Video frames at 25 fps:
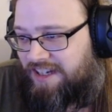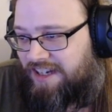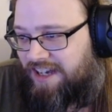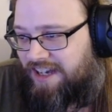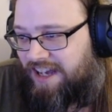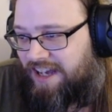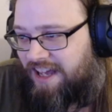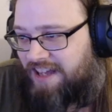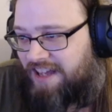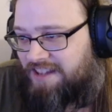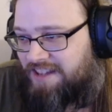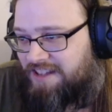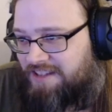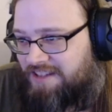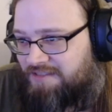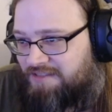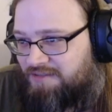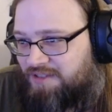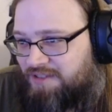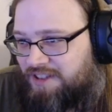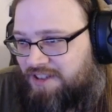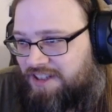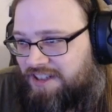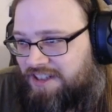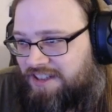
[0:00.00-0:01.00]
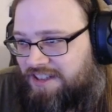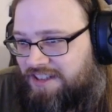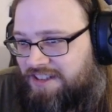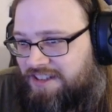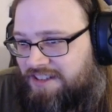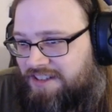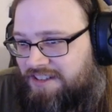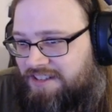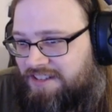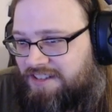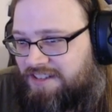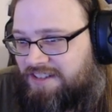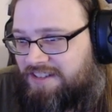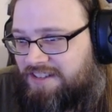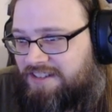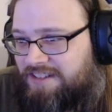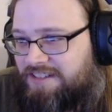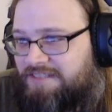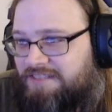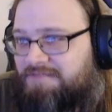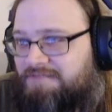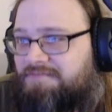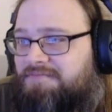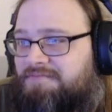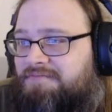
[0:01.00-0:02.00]
And then
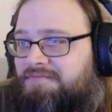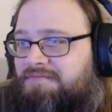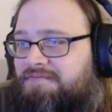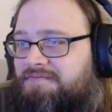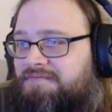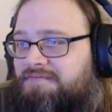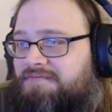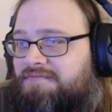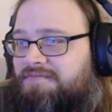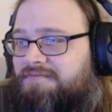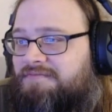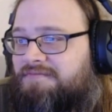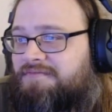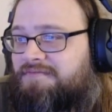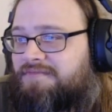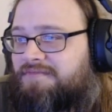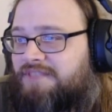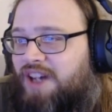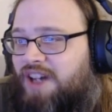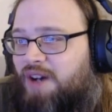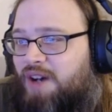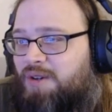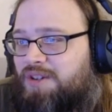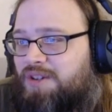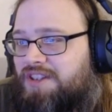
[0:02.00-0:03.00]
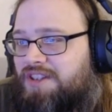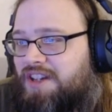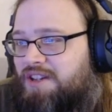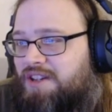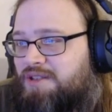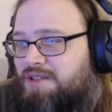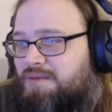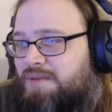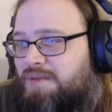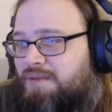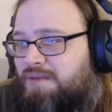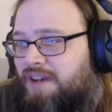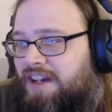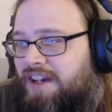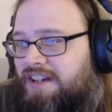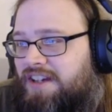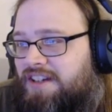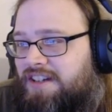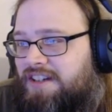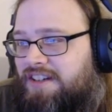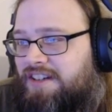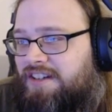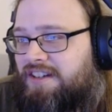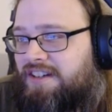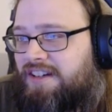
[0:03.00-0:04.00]
freaking... oh, it tells me right
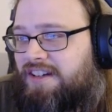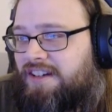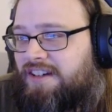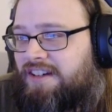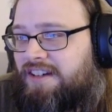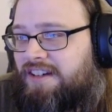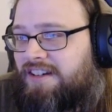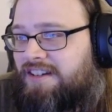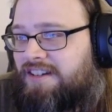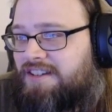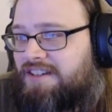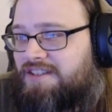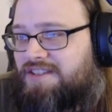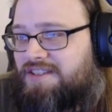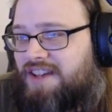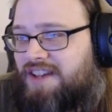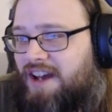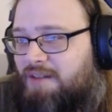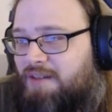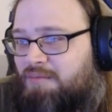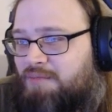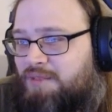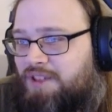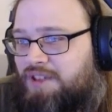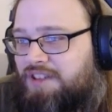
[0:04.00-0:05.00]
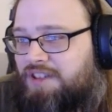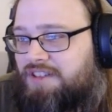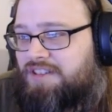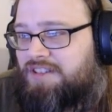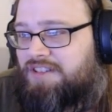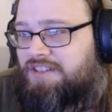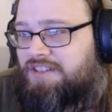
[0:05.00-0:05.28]
here. Sombra.